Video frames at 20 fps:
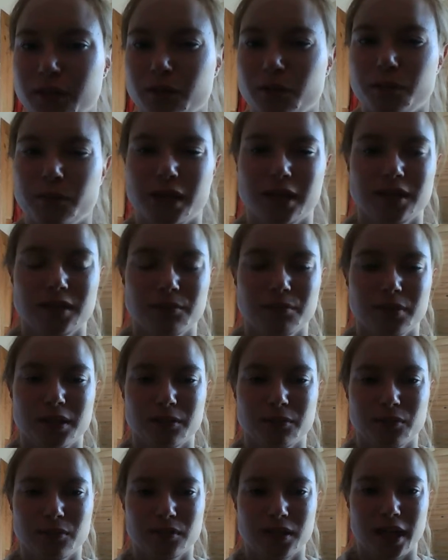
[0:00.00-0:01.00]
I know many
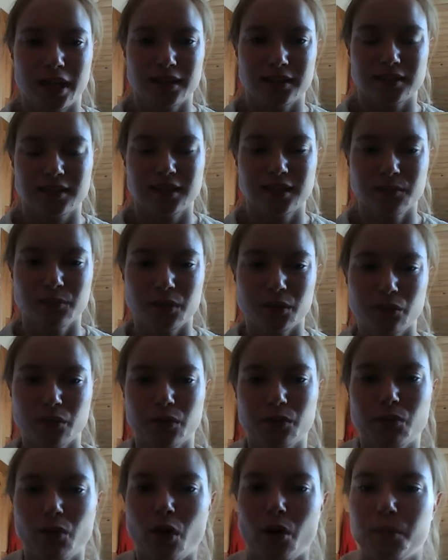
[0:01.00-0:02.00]
people like sleeping
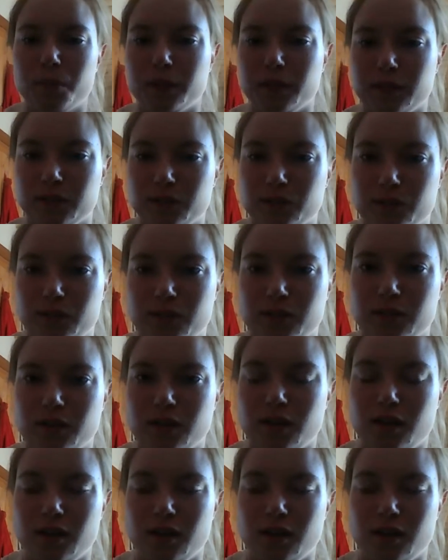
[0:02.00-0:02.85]
with more pillows,